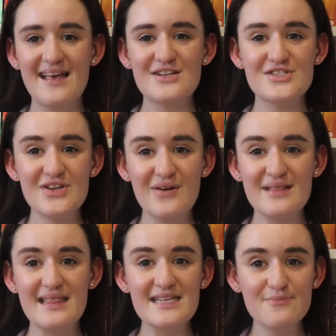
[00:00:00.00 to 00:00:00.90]
So
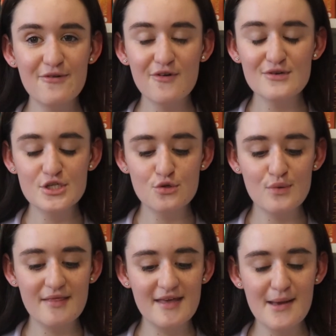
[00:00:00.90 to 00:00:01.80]
let's move on
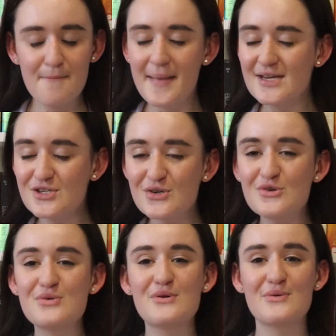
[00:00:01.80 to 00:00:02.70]
to the
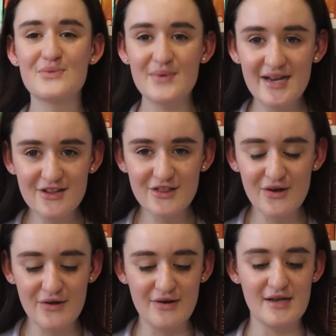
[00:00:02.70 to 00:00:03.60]
magical
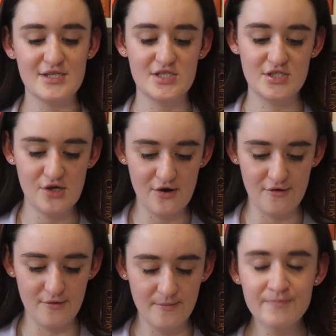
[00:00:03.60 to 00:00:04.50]
readathon.
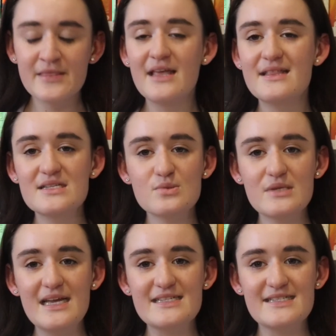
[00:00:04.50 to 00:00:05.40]
So this
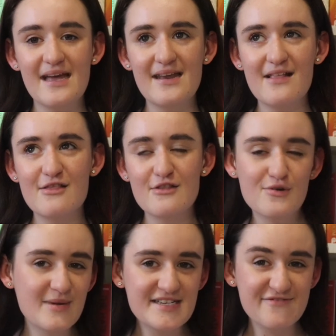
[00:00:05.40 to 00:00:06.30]
is done a
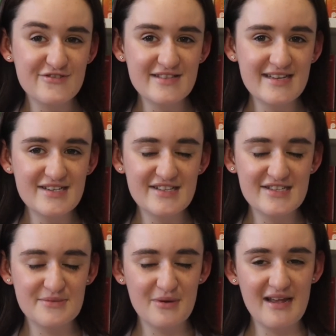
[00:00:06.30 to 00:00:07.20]
little bit differently to the
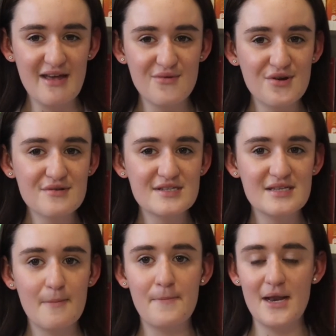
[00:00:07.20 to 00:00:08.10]
spring equinox,
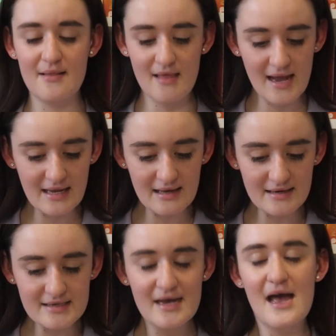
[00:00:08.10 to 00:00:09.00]
but I like it.